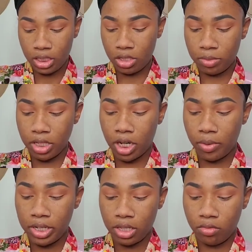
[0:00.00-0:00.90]
So I'm gonna go
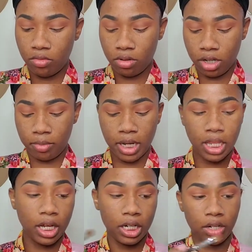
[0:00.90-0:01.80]
into the Warrior
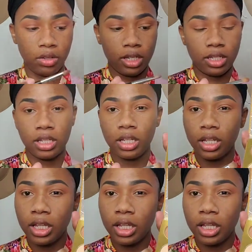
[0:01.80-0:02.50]
palette and do this